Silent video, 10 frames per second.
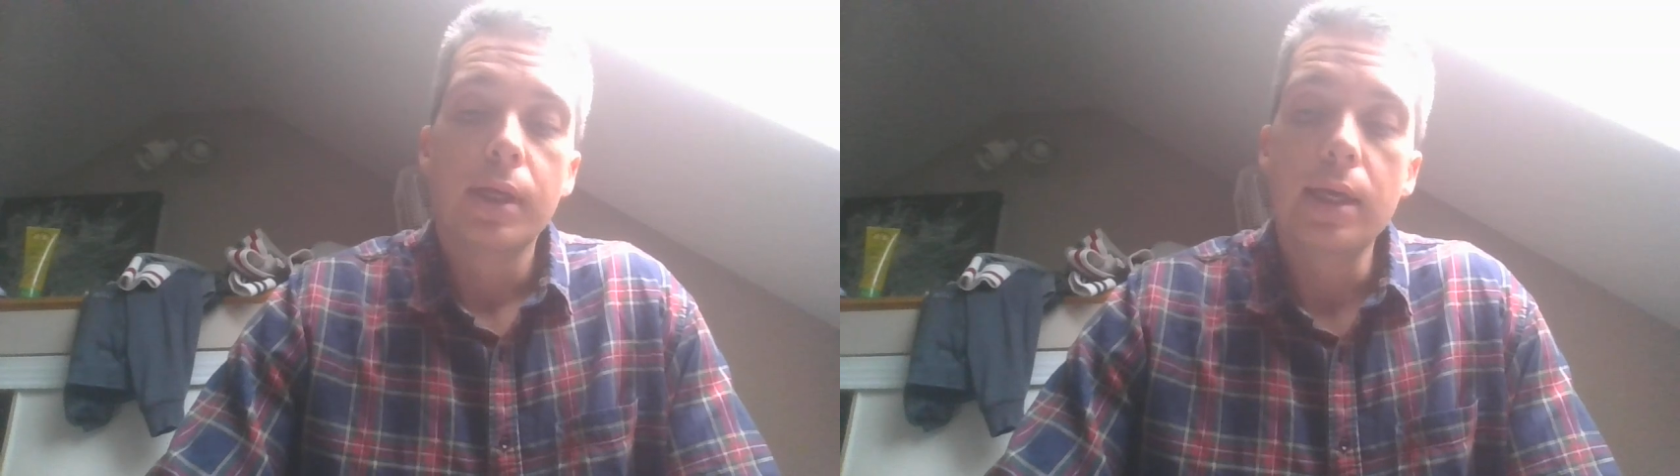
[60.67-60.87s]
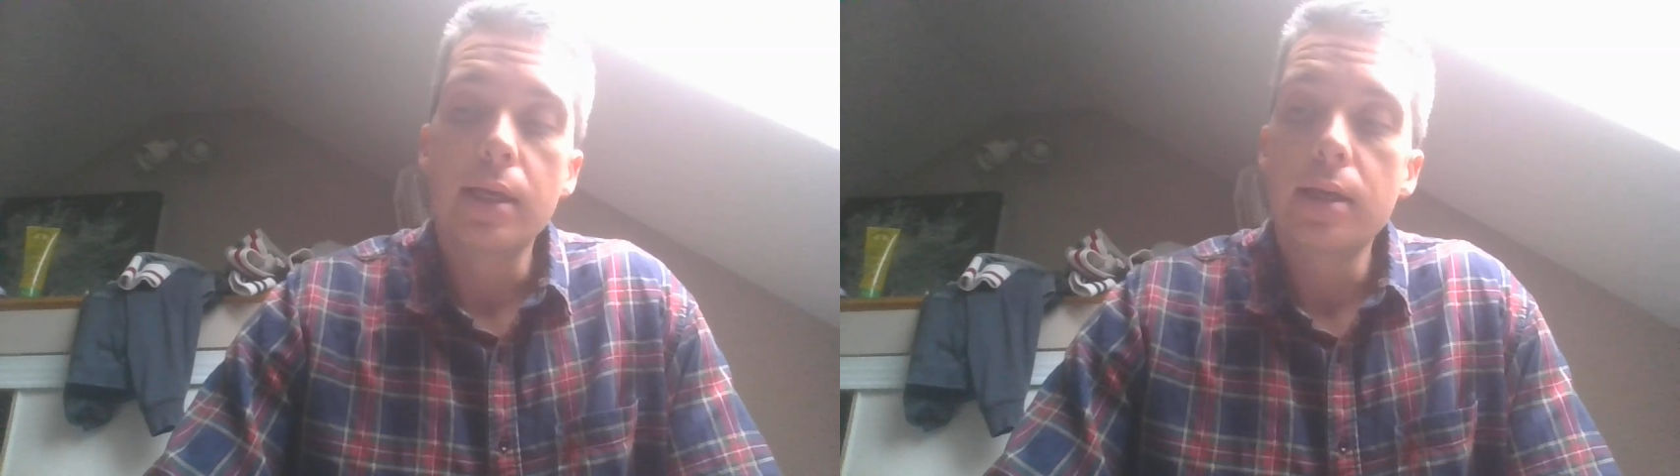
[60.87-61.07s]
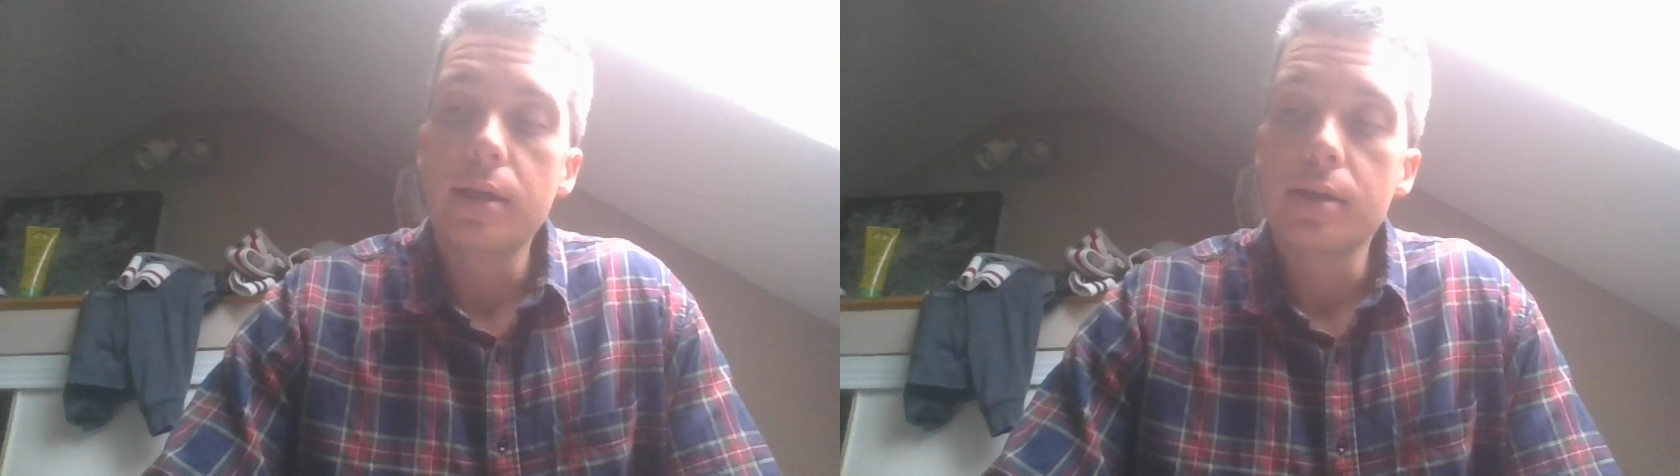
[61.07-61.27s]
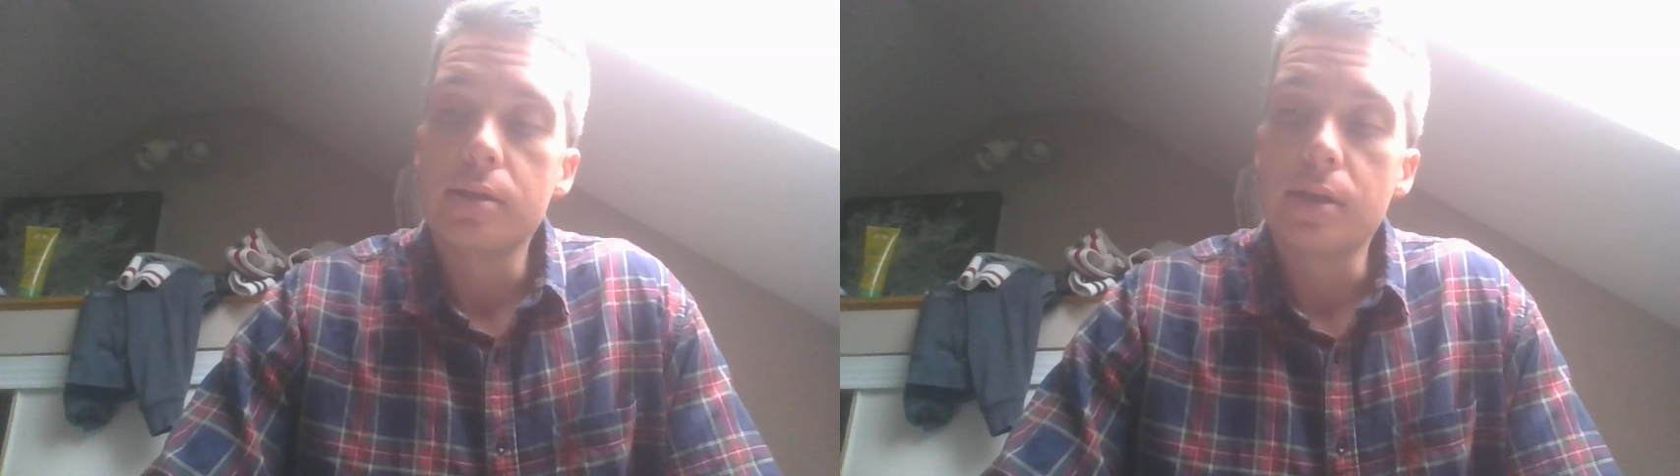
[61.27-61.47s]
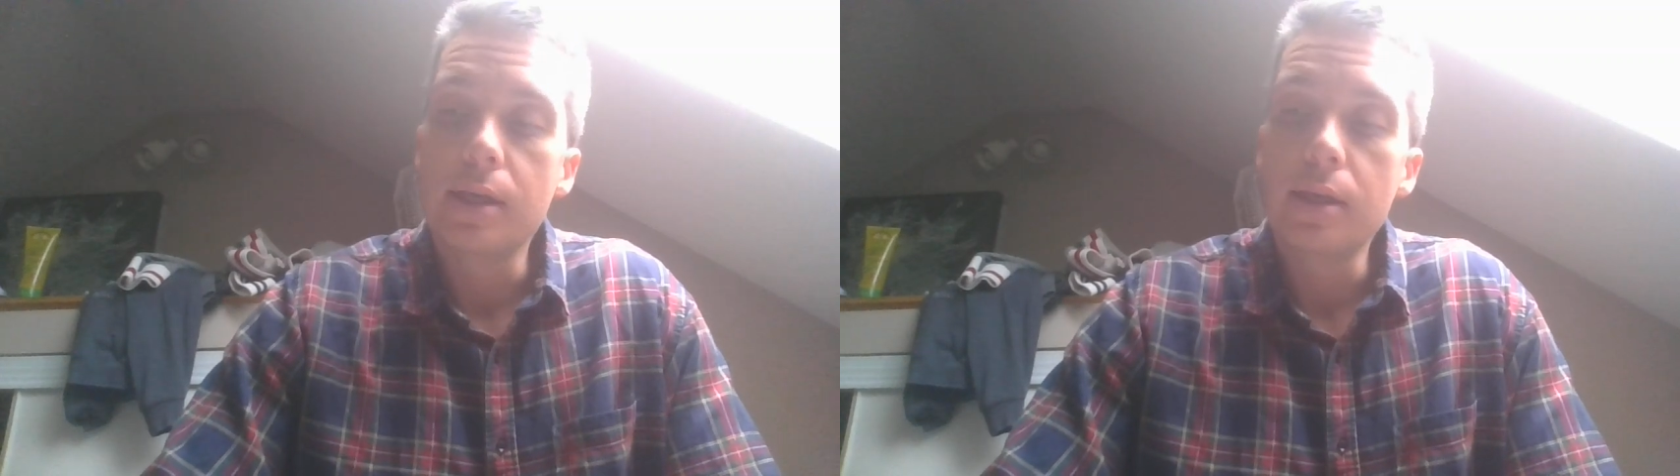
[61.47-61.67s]
il
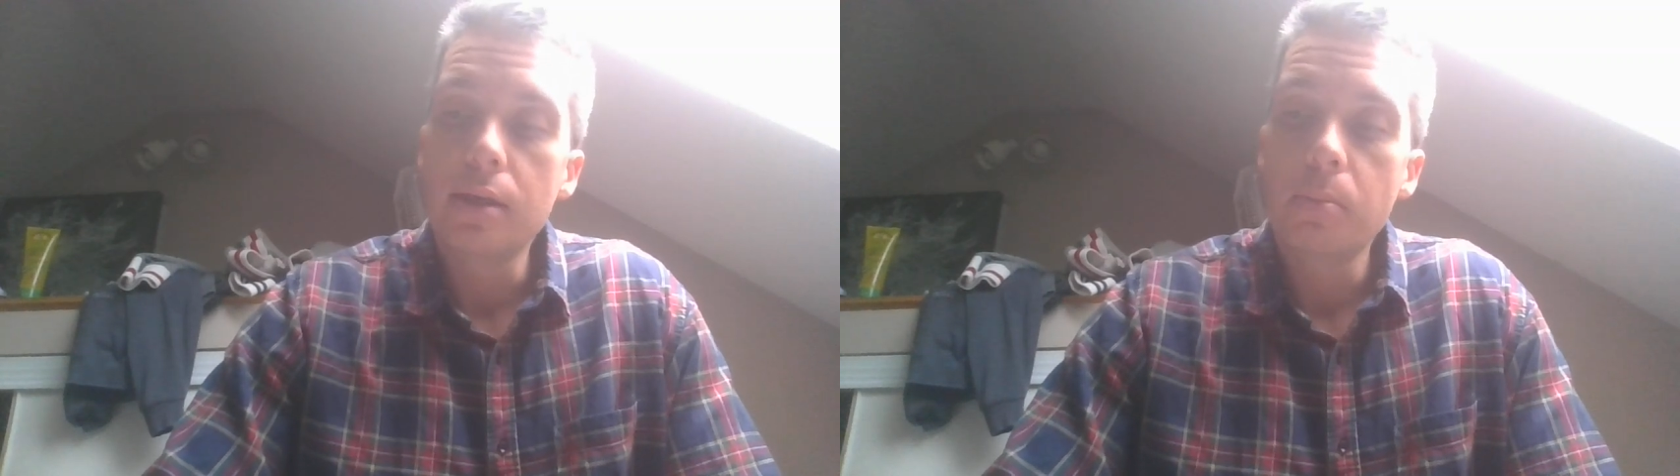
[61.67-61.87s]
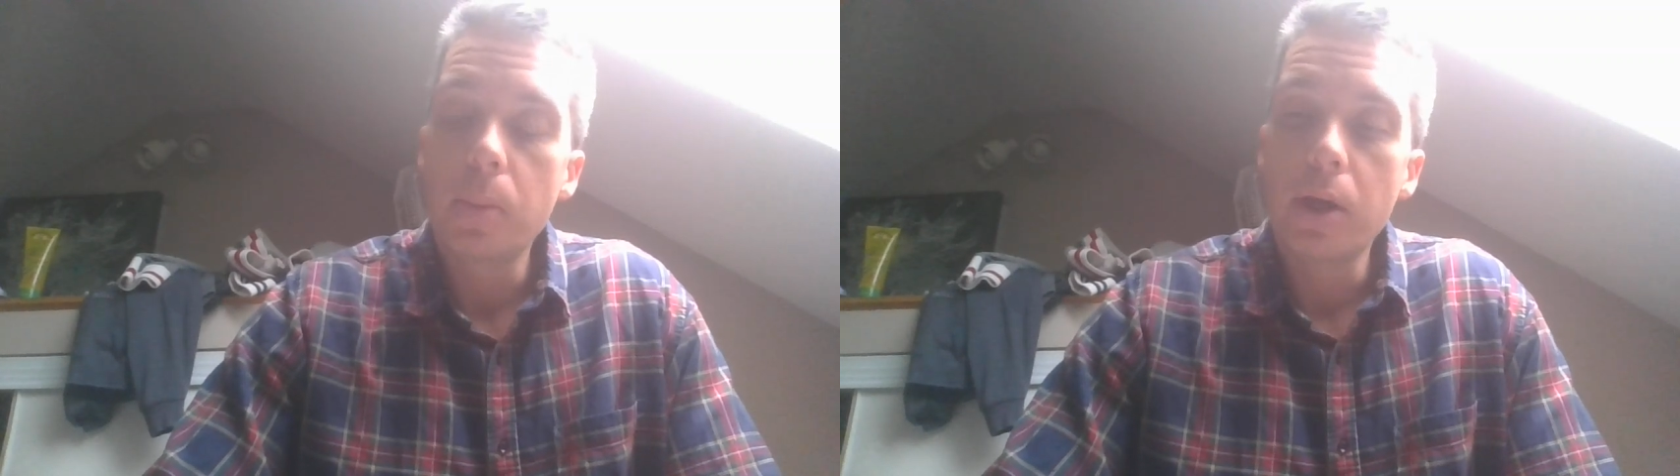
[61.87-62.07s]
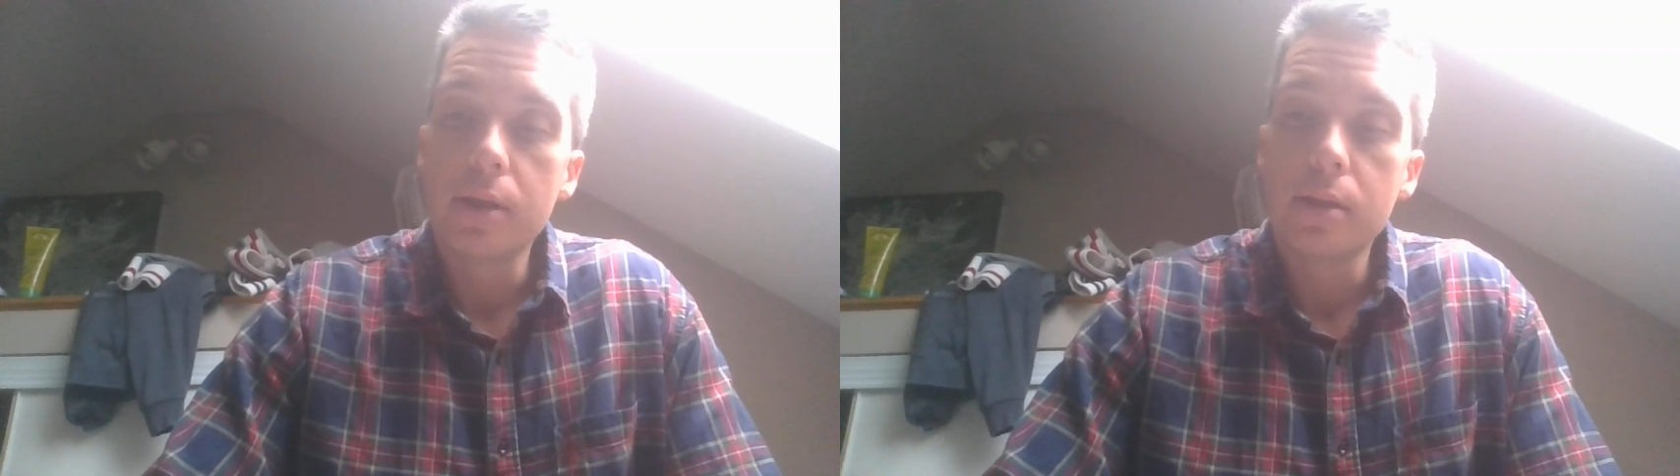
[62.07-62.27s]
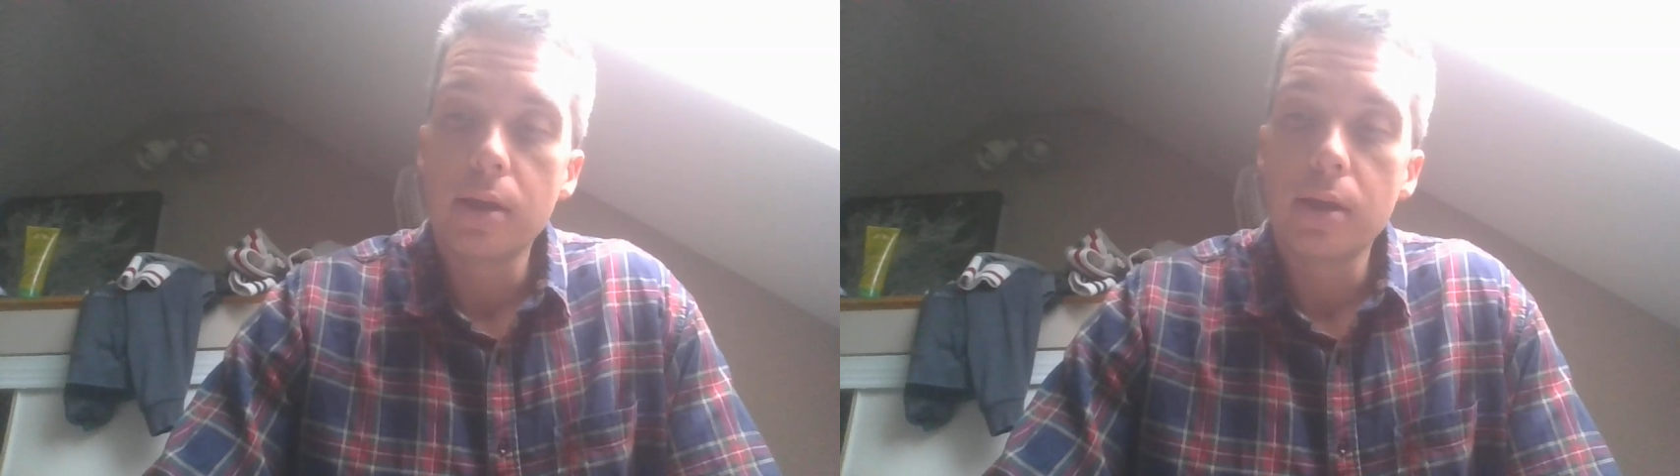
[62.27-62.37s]
is he, but